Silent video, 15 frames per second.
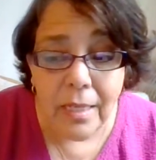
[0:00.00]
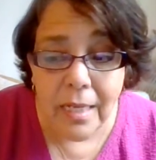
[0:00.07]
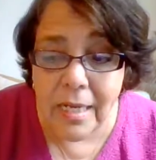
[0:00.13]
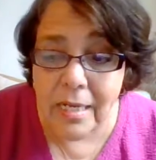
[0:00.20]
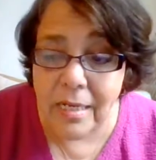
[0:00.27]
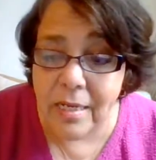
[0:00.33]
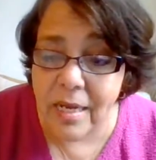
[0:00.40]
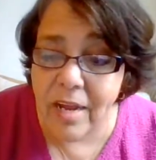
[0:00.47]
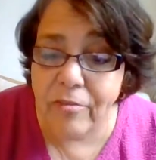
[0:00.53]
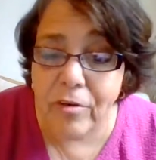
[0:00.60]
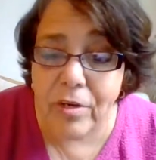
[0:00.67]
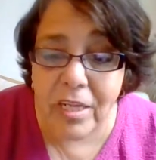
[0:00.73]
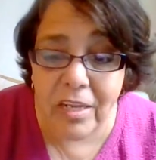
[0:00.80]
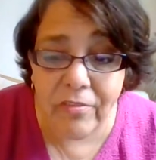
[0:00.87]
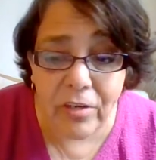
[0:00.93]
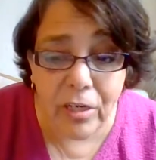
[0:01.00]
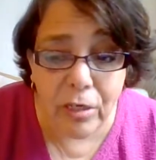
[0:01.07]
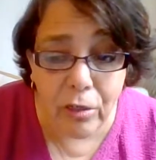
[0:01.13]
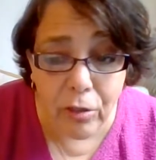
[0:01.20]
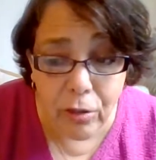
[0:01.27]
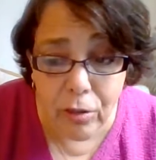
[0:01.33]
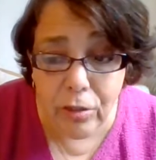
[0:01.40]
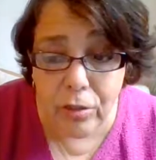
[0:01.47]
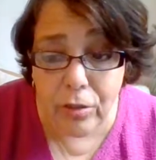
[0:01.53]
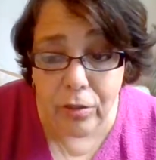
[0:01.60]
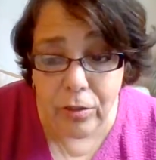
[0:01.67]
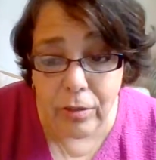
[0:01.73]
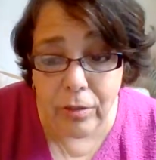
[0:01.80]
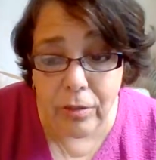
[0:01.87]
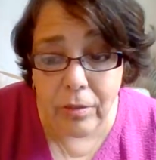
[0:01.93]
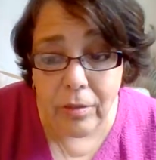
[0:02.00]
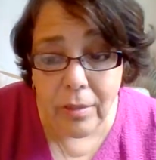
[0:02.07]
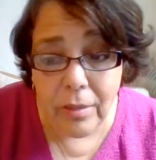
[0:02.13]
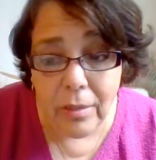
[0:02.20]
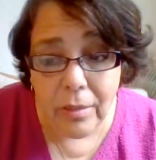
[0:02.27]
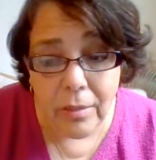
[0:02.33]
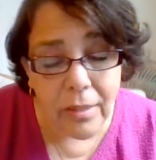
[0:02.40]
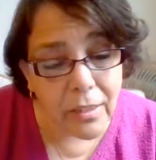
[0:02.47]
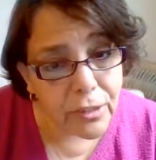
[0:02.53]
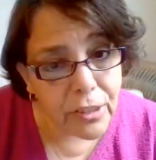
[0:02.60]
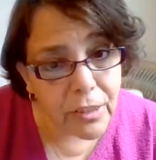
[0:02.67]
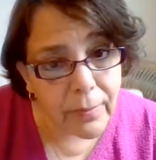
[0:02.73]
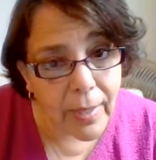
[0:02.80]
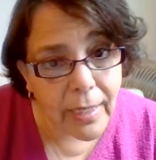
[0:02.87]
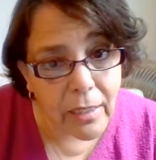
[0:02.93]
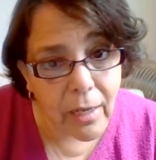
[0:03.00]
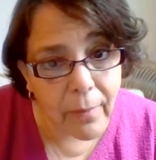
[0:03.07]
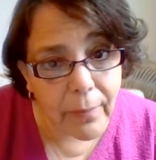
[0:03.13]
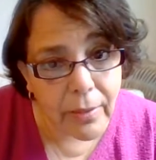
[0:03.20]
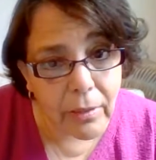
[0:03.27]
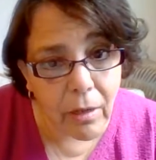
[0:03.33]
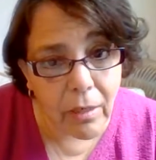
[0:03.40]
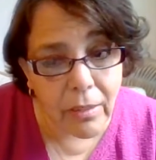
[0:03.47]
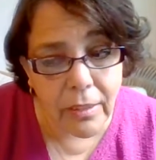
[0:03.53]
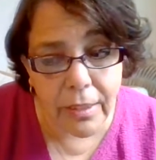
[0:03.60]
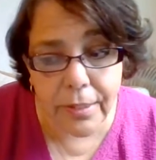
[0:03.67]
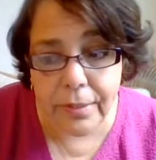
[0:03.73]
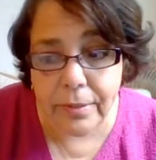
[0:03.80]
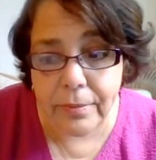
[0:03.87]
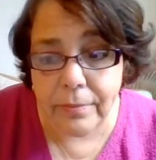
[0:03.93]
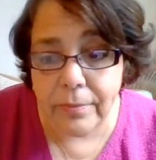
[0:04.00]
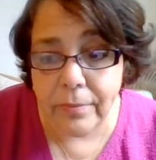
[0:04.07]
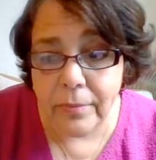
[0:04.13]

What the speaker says: it never even occurred to her that she might not belong there.